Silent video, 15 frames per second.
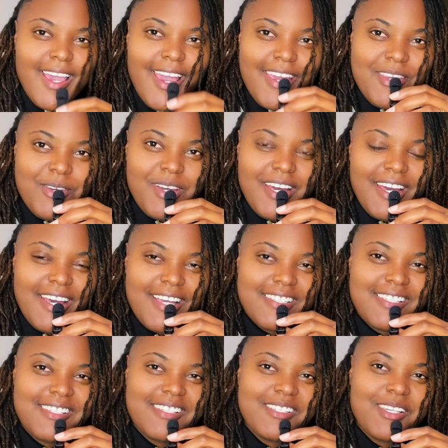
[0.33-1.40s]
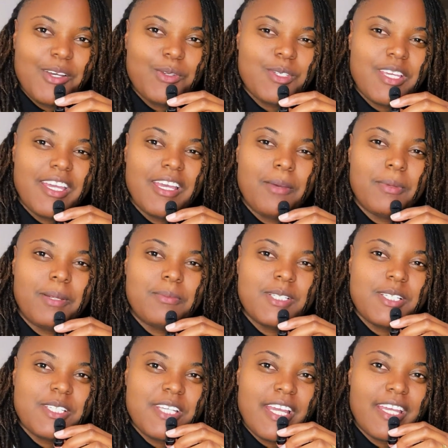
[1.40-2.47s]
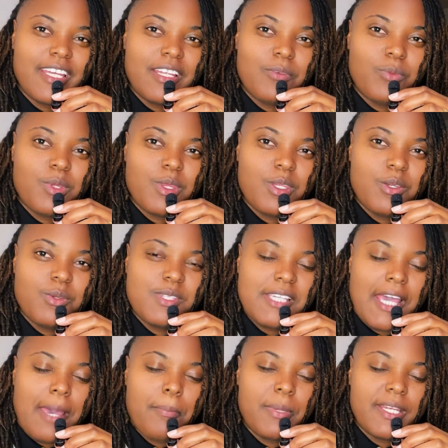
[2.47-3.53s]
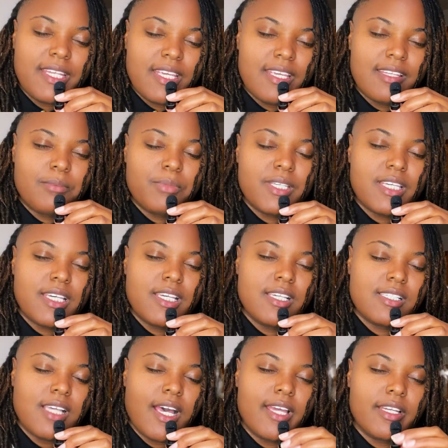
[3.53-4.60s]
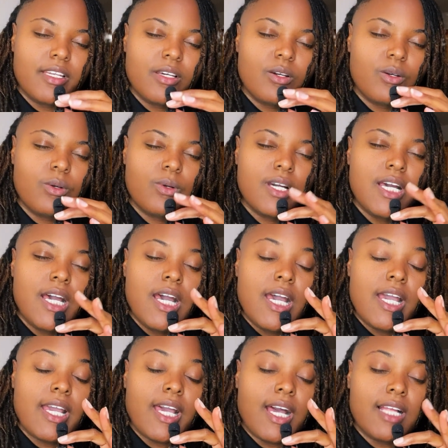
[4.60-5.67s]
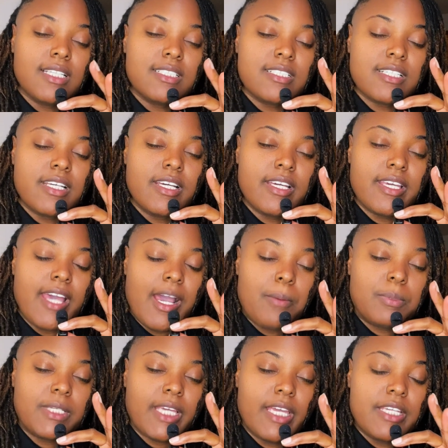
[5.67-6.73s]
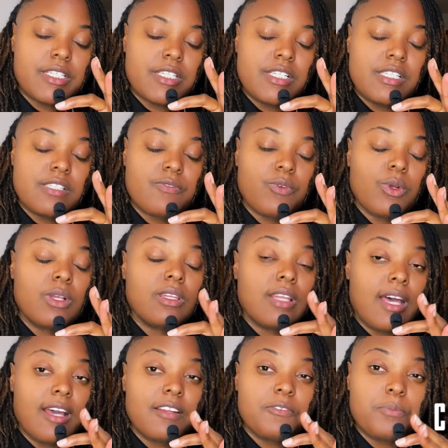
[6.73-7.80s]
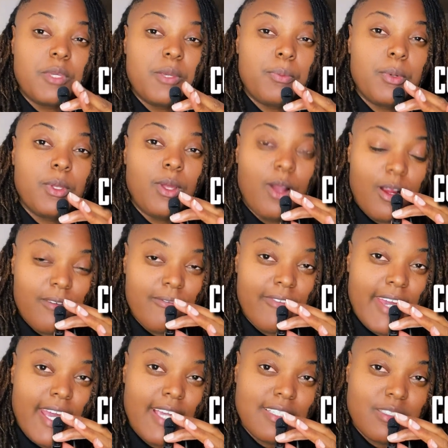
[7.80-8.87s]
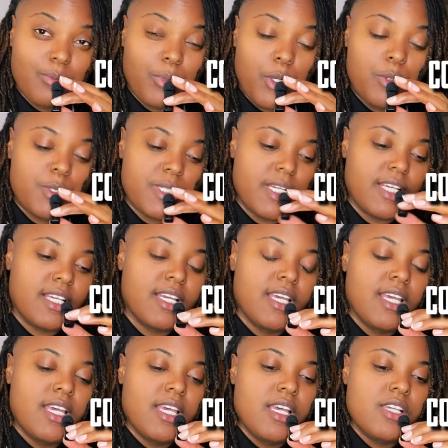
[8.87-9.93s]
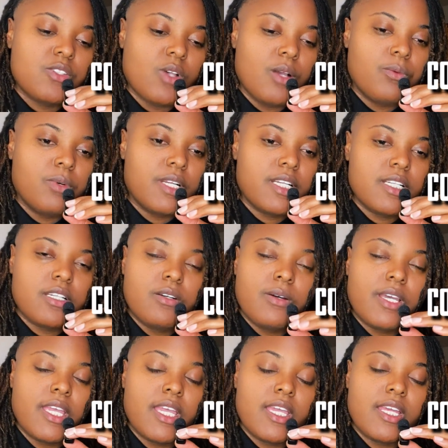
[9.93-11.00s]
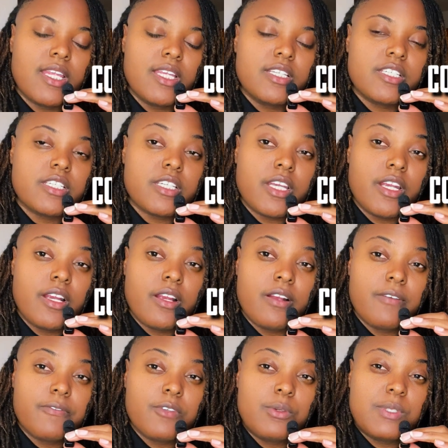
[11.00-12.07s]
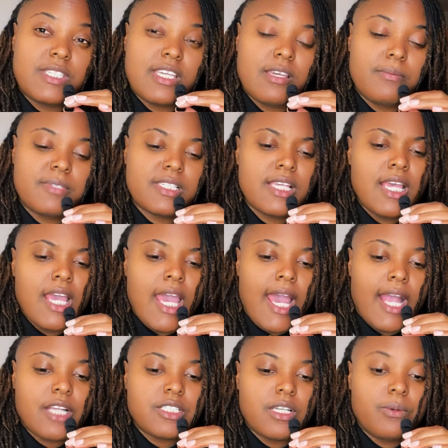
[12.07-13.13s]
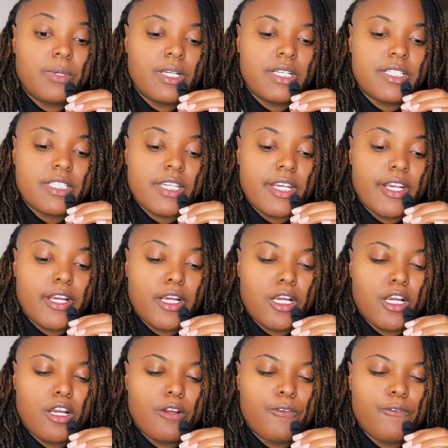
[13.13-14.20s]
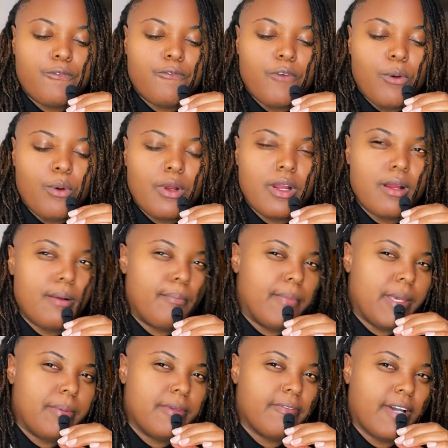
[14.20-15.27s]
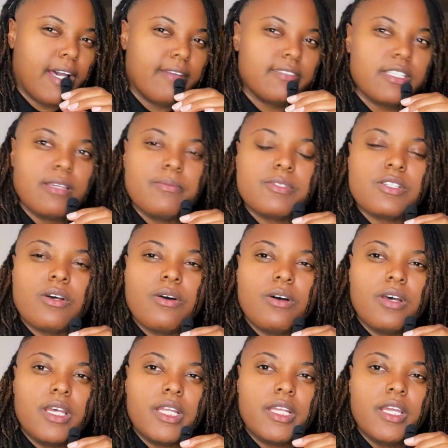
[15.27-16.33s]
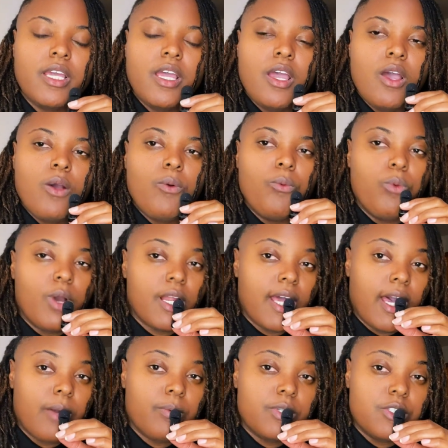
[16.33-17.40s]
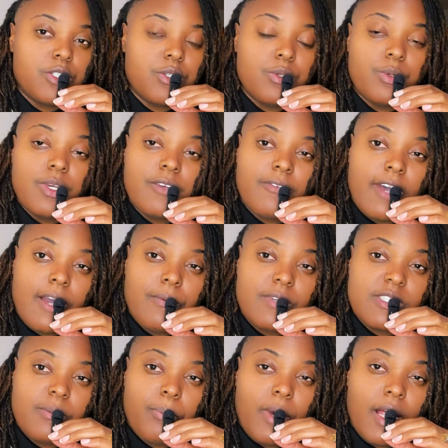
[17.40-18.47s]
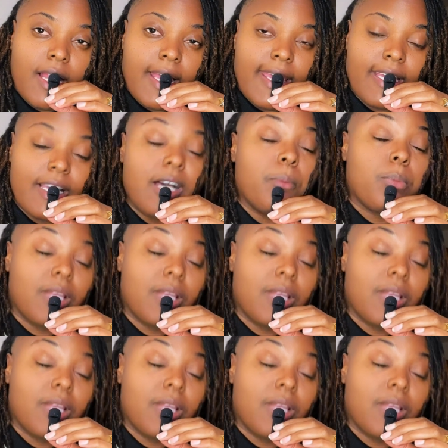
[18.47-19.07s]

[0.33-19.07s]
Hey, you guys, this is Coach Cam, and I'm just checking in with you, tapping in because I know college applications for a lot of people are fast approaching. So I wanted to go ahead and share a few tips. Actually, I wanted to share four, maybe five tips on what I would do if I was applying